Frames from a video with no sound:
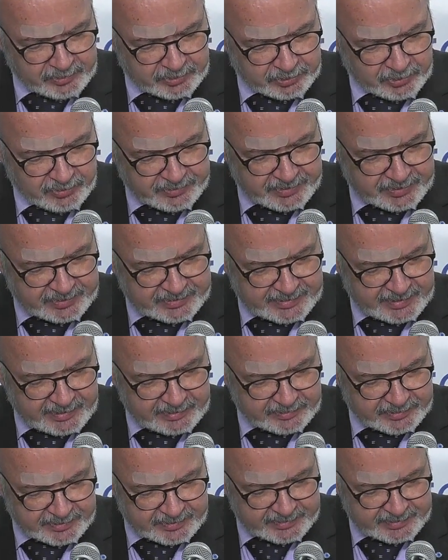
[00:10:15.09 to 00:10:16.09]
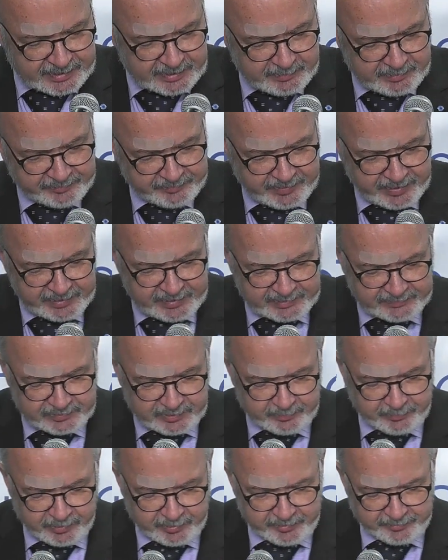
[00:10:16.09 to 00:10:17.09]
grow sustainable finance
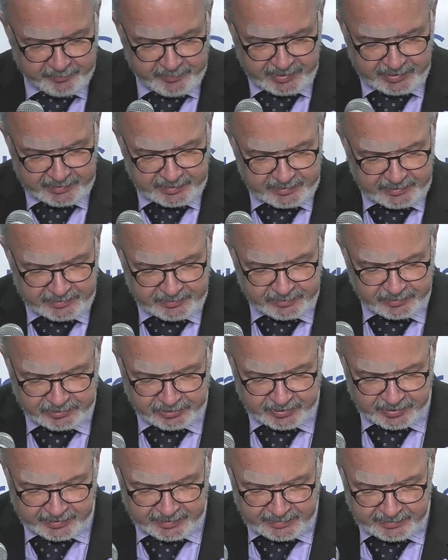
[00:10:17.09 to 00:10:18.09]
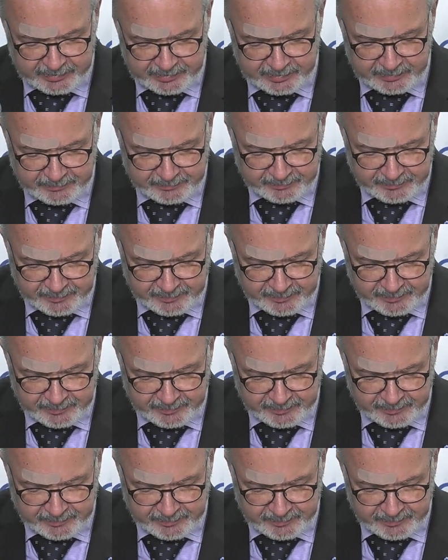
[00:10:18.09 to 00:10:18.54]
from both billions to trillions.